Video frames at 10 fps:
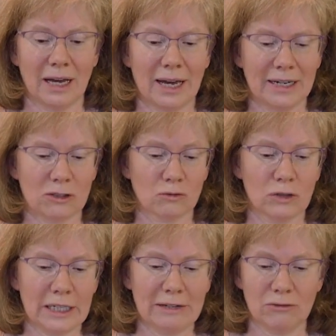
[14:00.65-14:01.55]
And it's
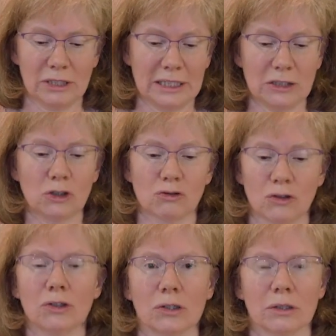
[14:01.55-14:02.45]
really, really
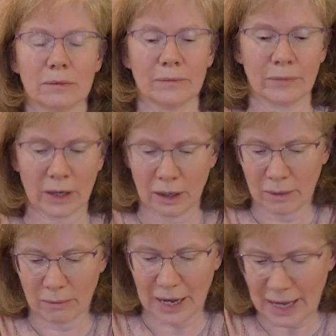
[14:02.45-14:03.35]
strong. My